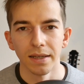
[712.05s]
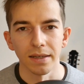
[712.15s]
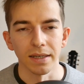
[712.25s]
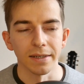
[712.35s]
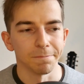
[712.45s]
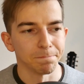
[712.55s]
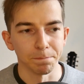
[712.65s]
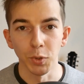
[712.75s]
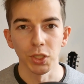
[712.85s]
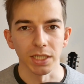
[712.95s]

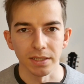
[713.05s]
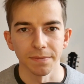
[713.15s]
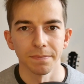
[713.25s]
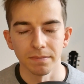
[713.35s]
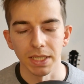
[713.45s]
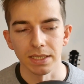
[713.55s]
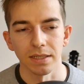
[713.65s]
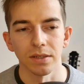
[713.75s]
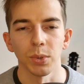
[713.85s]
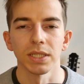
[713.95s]
Mutex,
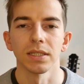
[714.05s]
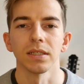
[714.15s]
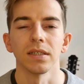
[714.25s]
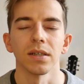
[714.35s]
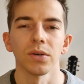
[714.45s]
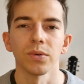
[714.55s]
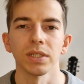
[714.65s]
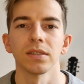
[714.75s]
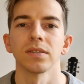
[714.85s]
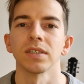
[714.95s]
basically,
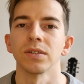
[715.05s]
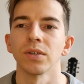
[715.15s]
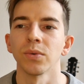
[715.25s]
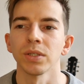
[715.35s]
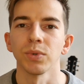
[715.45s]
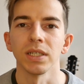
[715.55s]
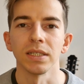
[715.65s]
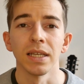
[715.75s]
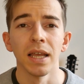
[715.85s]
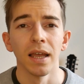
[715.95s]
what we
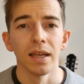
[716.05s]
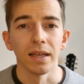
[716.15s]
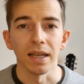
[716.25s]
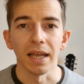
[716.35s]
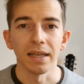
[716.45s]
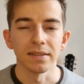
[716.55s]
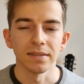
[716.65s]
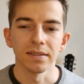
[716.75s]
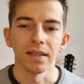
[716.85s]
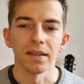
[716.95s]
need.
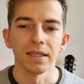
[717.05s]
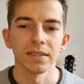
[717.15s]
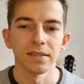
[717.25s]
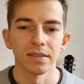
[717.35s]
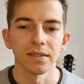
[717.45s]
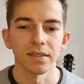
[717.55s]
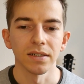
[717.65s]
And this